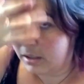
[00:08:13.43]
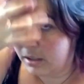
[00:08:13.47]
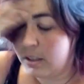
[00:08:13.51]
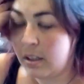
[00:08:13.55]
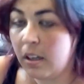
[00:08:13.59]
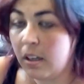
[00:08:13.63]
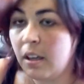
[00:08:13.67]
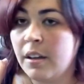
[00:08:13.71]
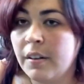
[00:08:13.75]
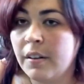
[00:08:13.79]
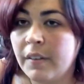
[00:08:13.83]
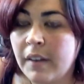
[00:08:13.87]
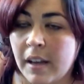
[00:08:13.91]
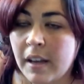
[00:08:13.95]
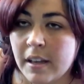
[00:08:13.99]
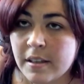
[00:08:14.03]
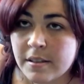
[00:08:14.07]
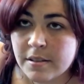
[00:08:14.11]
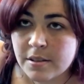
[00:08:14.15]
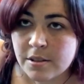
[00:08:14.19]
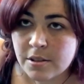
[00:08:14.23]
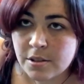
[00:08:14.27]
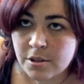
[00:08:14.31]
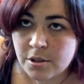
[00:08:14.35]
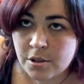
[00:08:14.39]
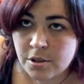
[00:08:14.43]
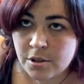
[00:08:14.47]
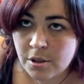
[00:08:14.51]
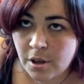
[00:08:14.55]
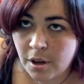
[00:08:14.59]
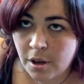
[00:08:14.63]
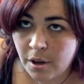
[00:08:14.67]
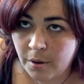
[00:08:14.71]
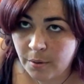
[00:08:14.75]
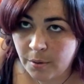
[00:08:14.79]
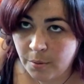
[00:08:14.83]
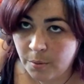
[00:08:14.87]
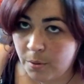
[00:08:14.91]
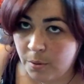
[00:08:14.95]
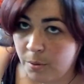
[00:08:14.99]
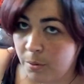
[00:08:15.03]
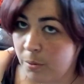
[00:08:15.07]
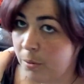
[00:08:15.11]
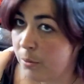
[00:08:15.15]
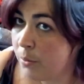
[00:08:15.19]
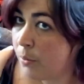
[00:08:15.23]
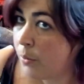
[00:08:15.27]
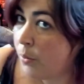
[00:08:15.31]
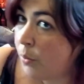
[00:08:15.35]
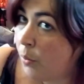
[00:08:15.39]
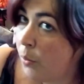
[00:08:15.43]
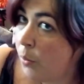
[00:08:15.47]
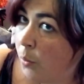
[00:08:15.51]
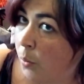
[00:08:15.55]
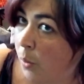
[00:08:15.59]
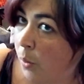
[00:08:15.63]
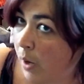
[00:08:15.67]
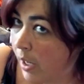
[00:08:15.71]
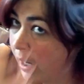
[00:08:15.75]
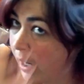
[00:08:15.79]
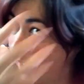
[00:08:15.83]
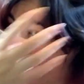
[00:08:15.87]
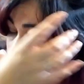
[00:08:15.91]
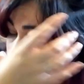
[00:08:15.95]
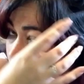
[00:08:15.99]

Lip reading: Okay, so what I